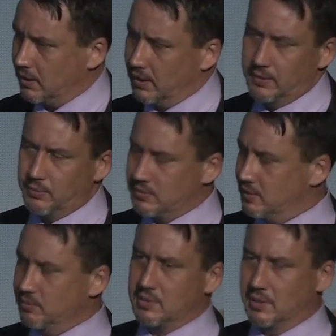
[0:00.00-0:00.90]
and he
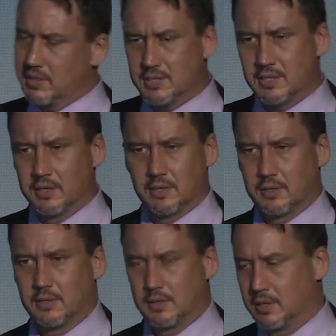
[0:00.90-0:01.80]
was listening,
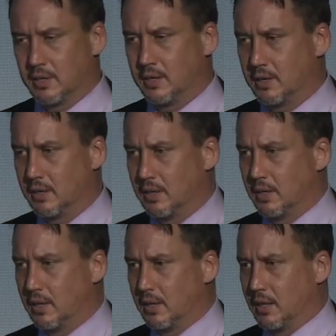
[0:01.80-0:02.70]

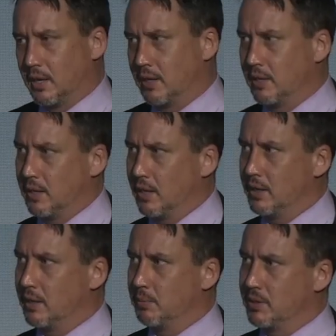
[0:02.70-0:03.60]

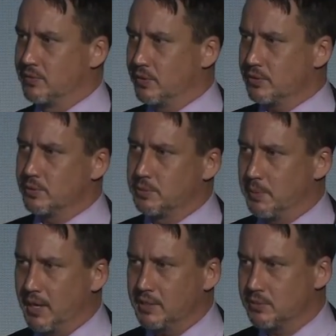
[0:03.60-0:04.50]
but his first
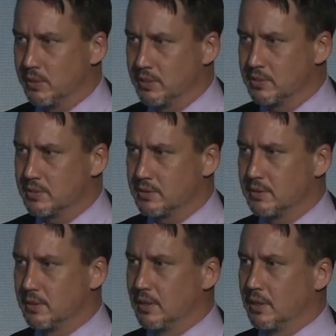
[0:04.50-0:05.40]
response was,
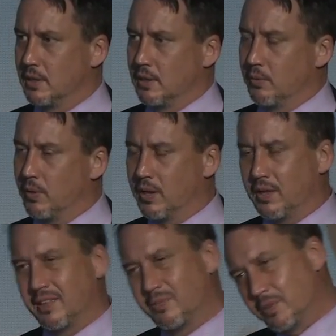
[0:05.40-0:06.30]

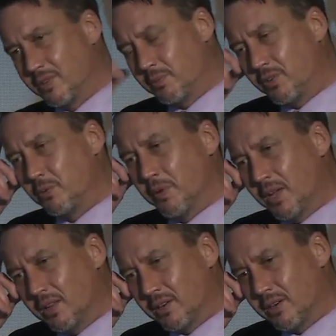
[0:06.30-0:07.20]
well, if Mr.
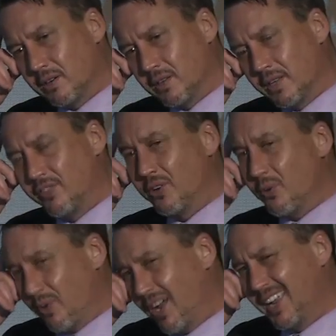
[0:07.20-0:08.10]
Butler, if you're
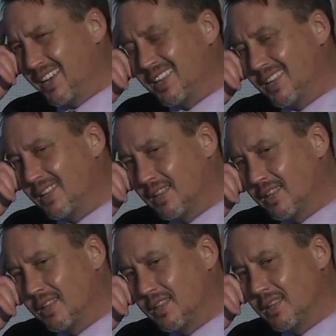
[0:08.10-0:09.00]
right,
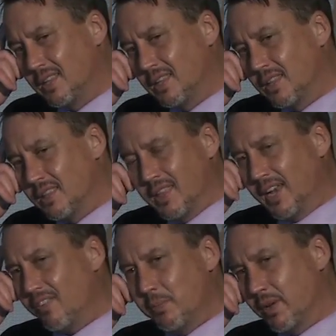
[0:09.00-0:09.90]
then
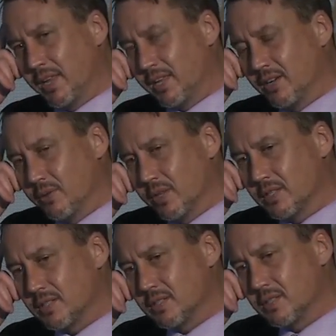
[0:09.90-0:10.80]
everybody can do
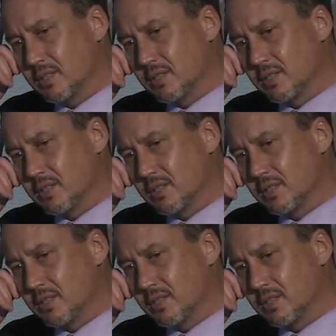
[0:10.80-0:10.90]
this.